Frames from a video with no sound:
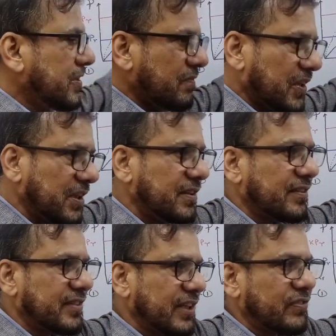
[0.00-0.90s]
within the
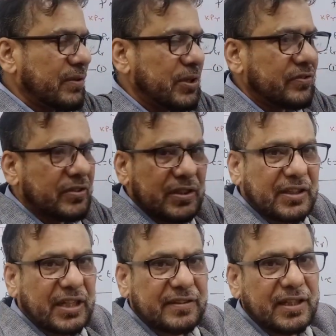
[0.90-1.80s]
safe limits,
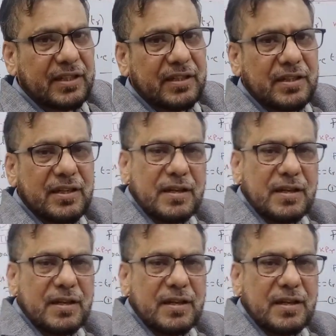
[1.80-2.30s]
that is the